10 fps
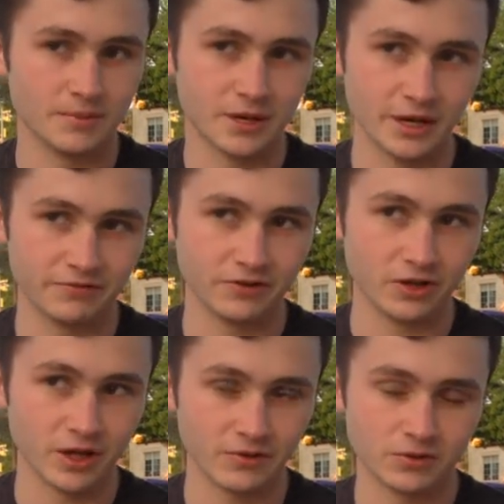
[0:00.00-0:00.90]
and I feel
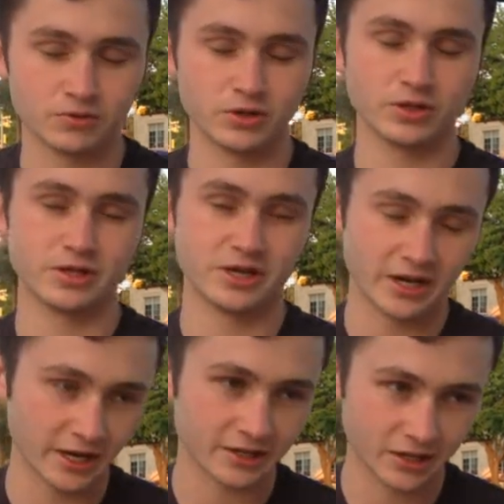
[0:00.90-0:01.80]
like it would really
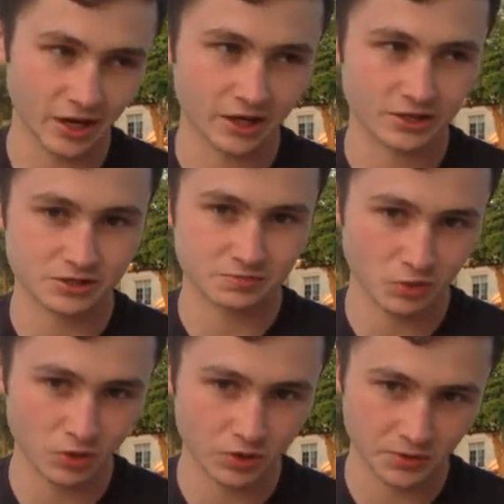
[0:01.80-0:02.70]
connect the audience
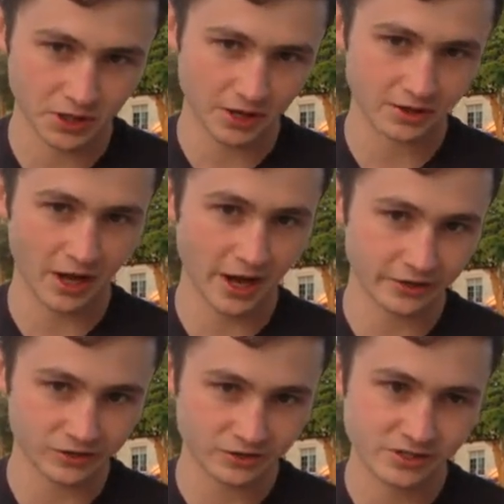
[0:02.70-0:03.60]
more with how the
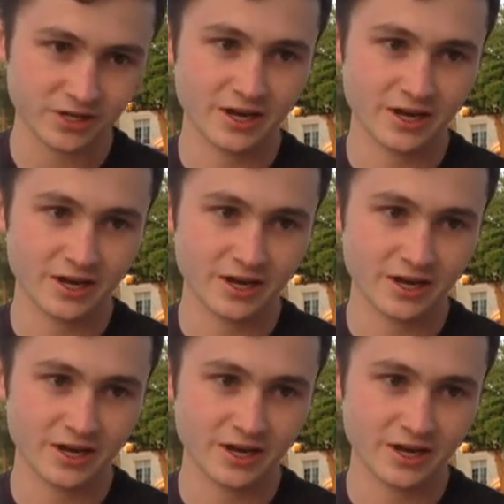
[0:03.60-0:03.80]
actors